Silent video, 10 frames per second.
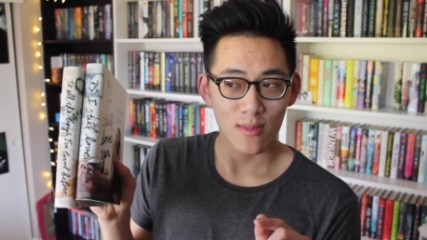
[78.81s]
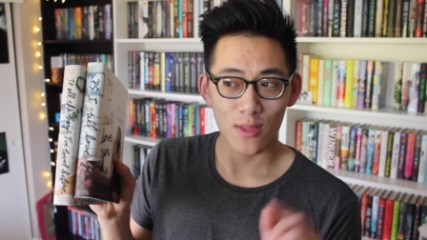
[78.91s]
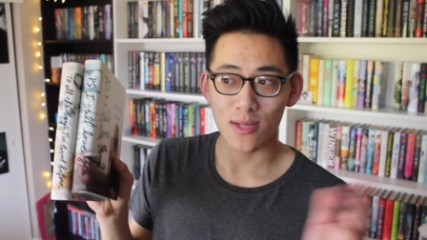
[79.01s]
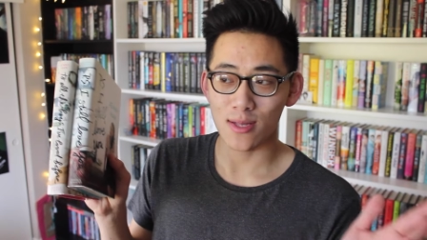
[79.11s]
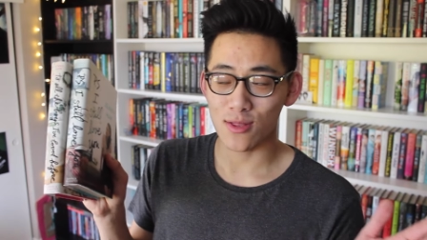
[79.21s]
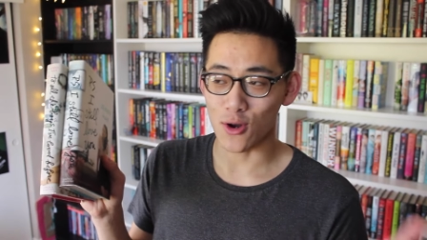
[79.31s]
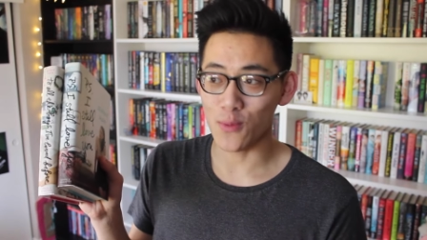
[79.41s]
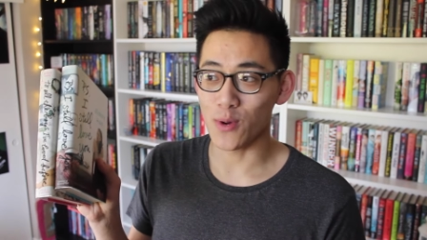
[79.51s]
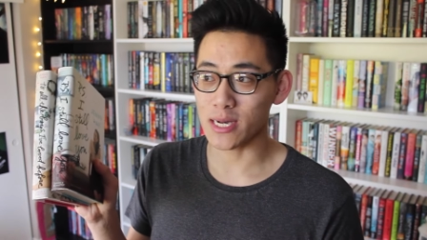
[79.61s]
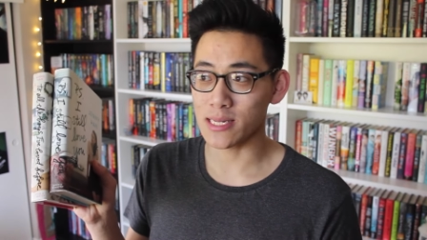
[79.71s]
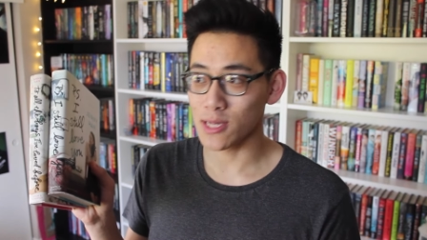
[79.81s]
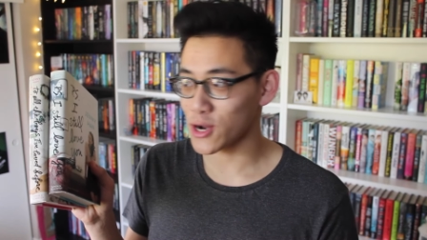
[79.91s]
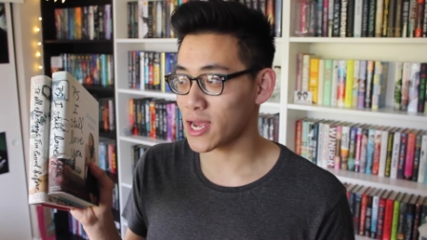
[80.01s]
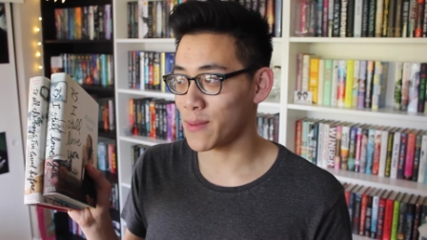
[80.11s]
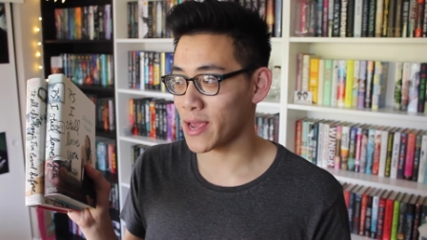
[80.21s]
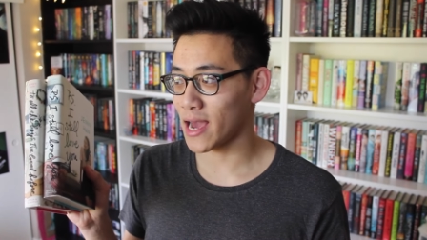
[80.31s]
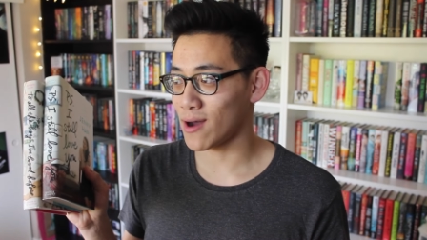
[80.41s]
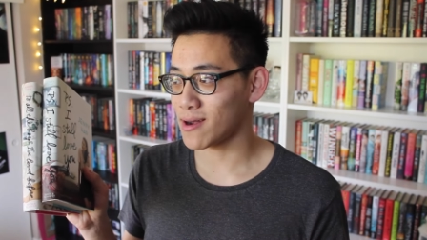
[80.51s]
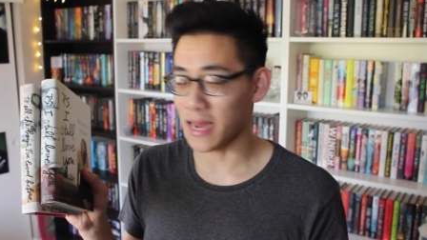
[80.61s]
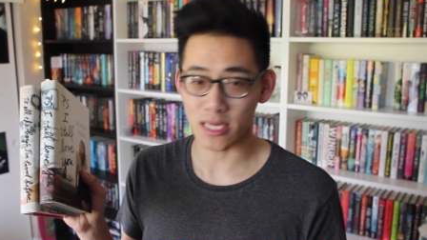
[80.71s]
The third book is literally coming
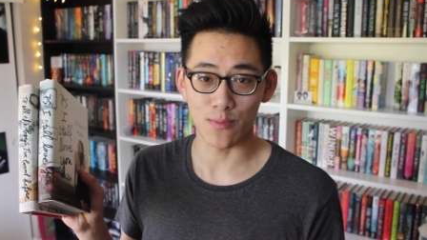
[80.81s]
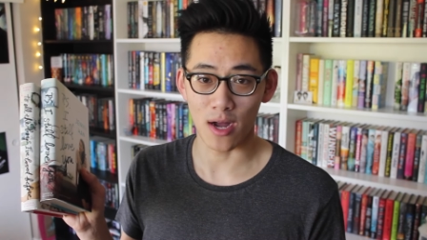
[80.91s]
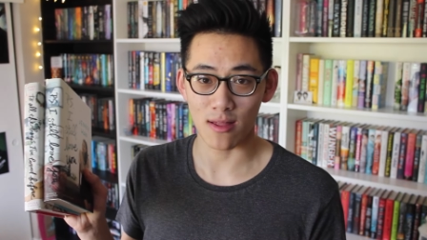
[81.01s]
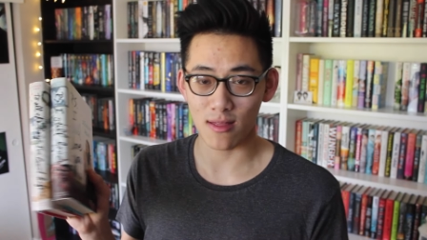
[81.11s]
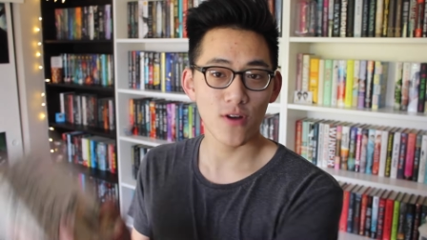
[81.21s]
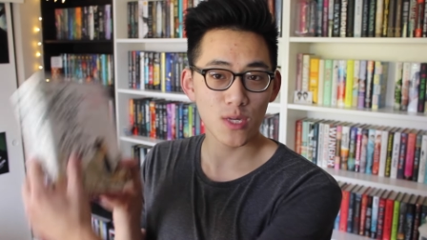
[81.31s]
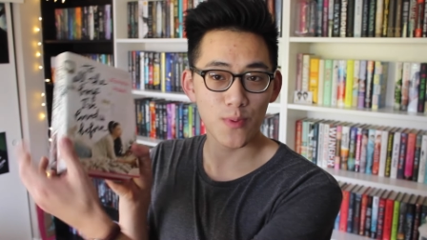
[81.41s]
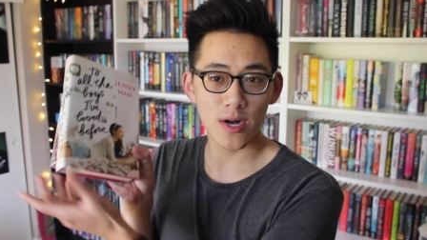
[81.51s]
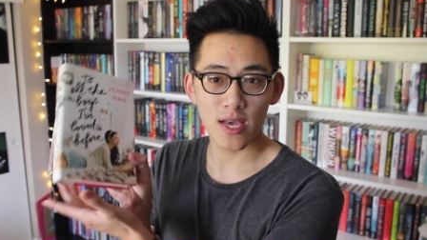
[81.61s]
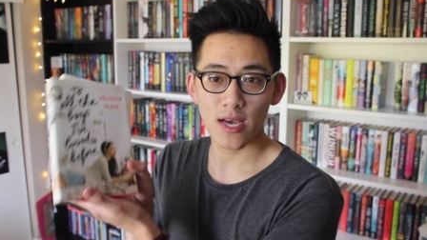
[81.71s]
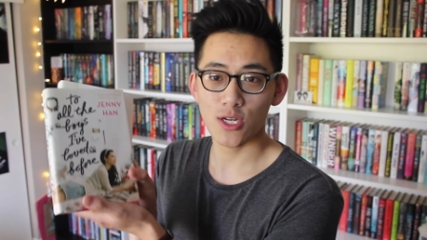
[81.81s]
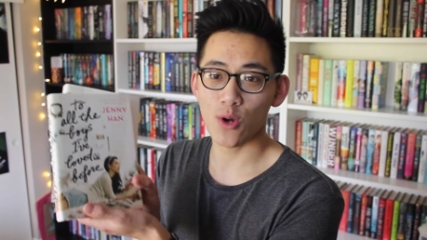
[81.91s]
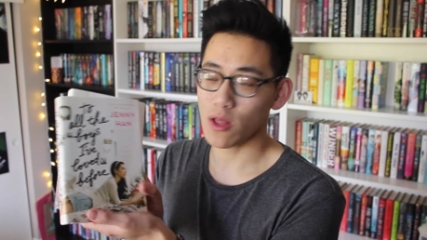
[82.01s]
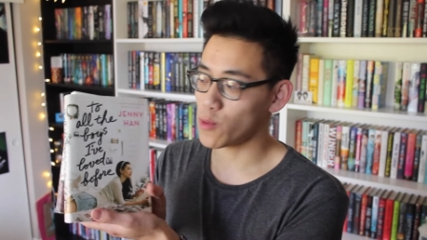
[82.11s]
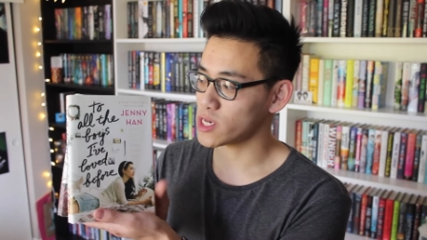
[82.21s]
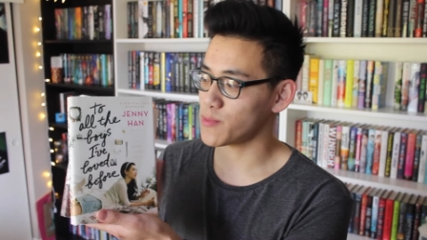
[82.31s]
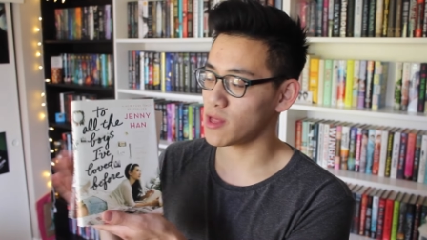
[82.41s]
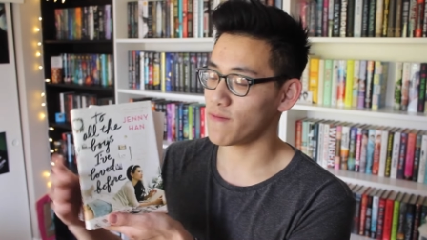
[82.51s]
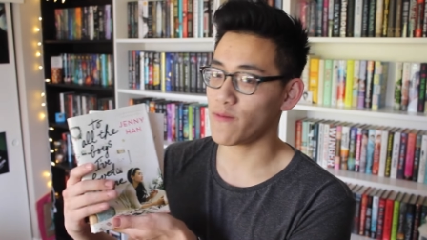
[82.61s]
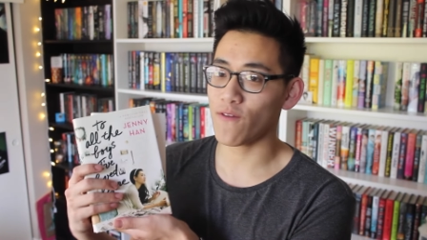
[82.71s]
out next month. First book, To All the Boys I've
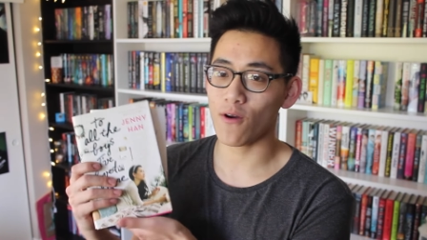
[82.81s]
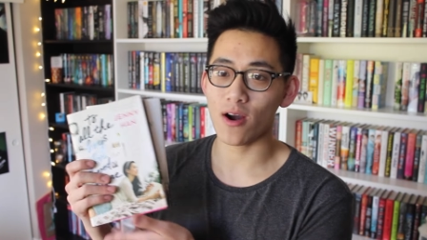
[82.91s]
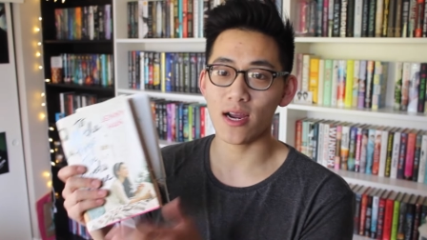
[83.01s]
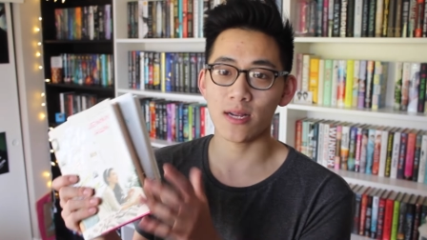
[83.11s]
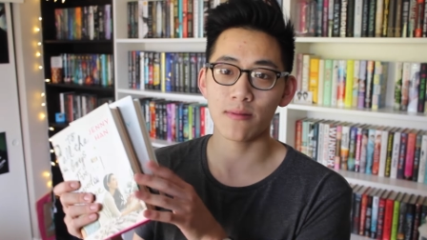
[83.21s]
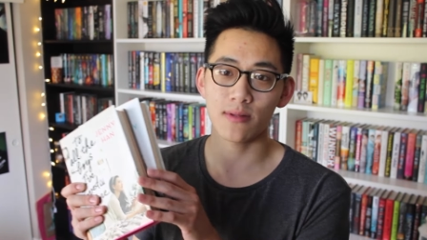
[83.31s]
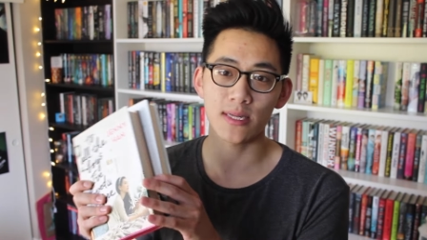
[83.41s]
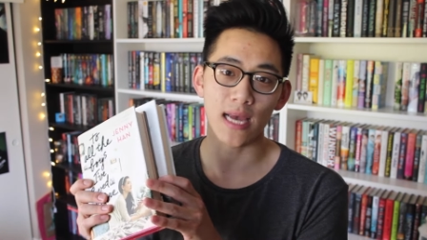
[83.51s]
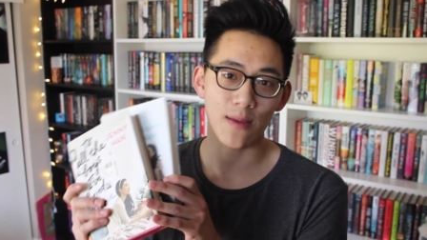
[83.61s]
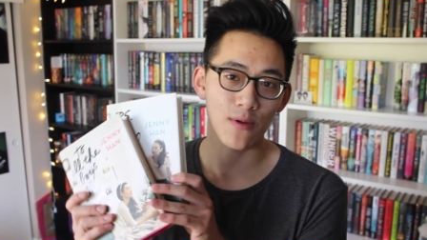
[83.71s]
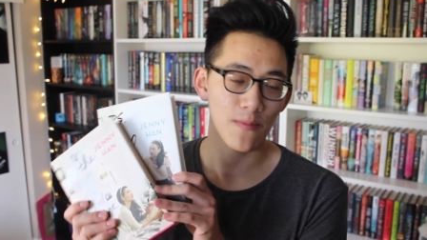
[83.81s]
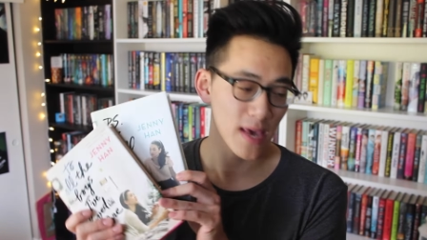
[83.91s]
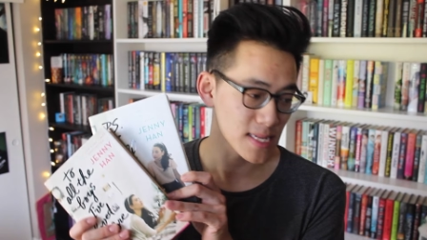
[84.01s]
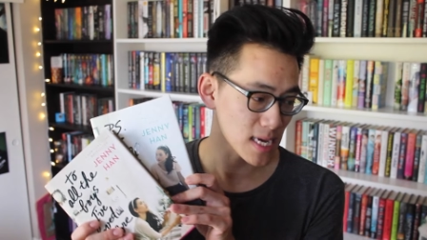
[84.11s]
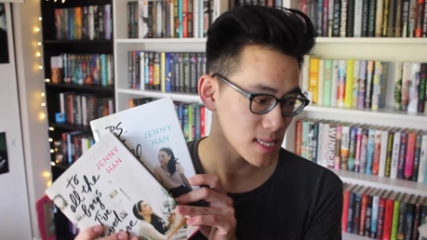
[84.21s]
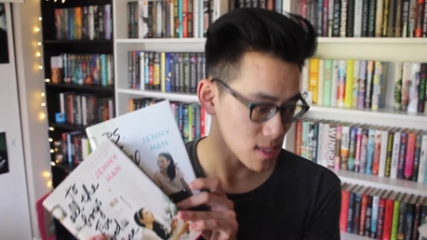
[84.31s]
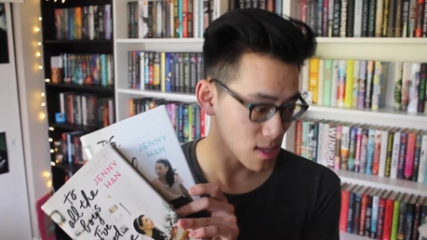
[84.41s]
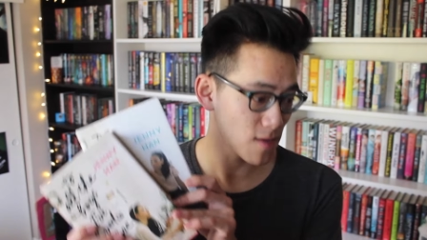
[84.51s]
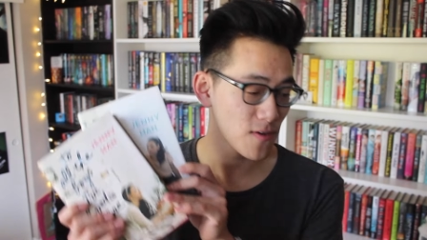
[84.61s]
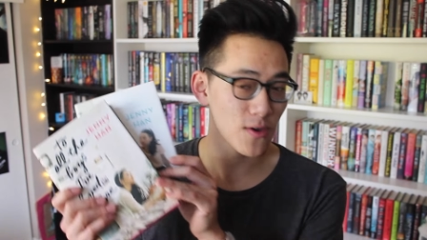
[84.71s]
Loved Before, and the second book, P S I Still
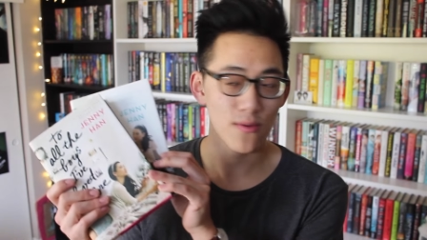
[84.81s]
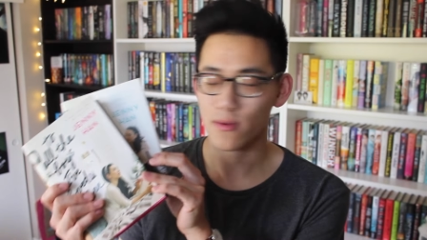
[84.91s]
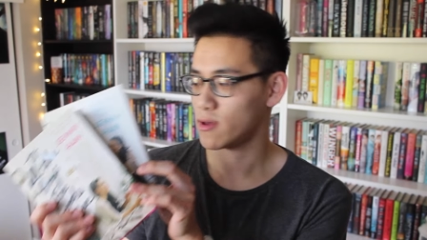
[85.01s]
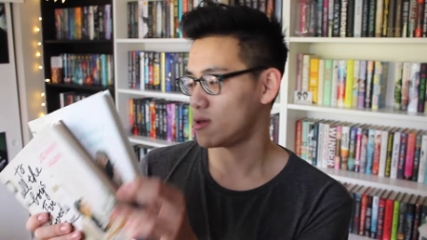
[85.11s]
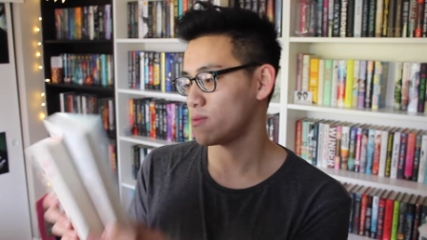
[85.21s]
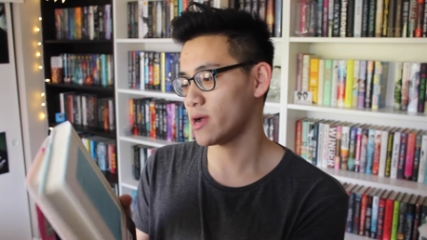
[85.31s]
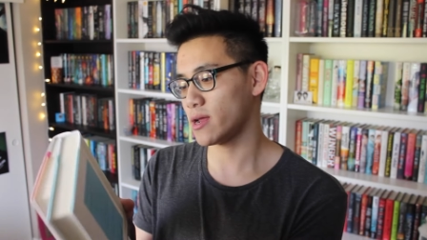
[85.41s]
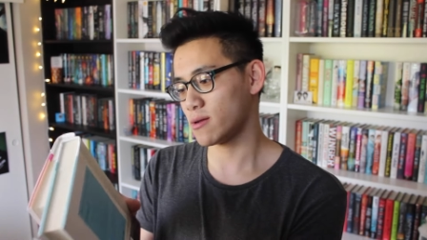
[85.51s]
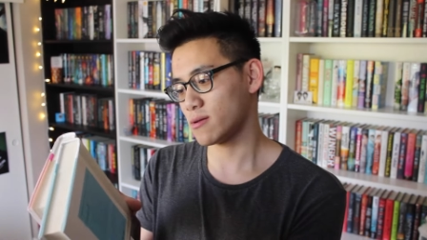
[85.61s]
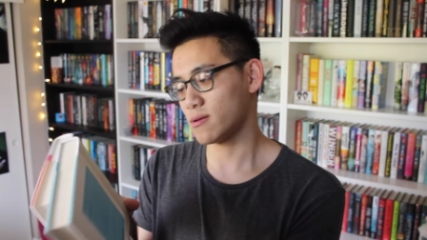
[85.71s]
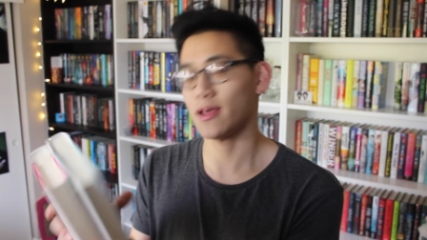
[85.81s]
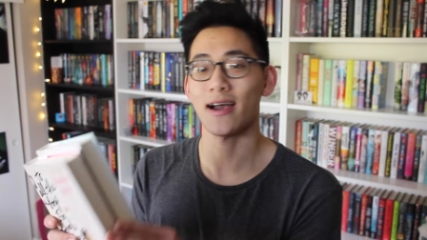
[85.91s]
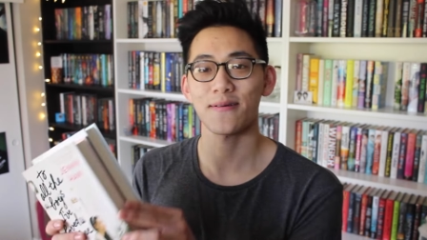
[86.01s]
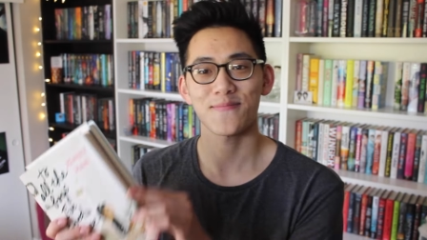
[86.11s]
Love You, right? Yeah.